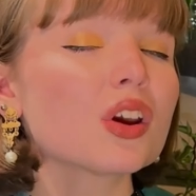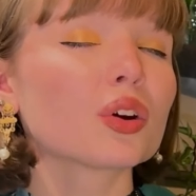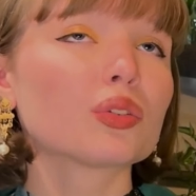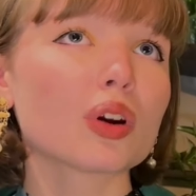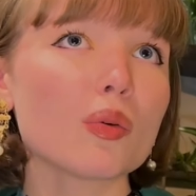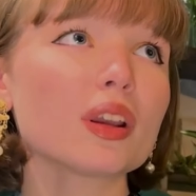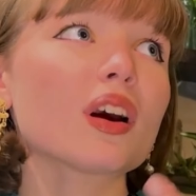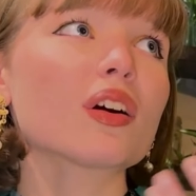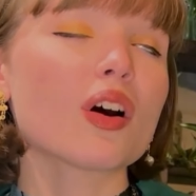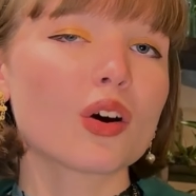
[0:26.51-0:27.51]
growing
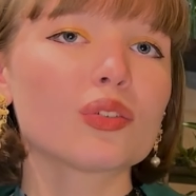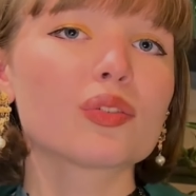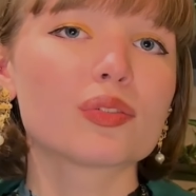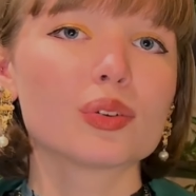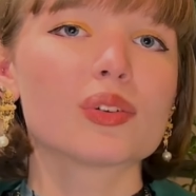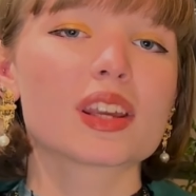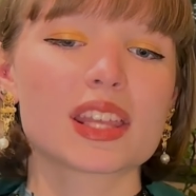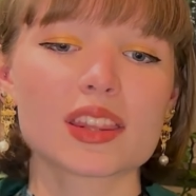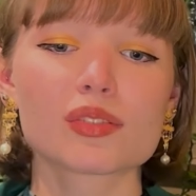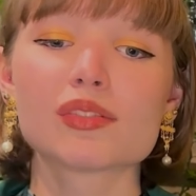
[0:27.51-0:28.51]
our own food
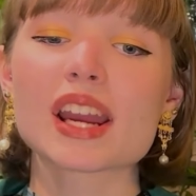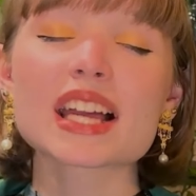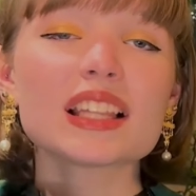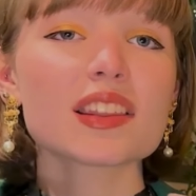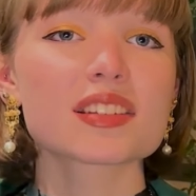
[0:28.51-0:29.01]
in the regolith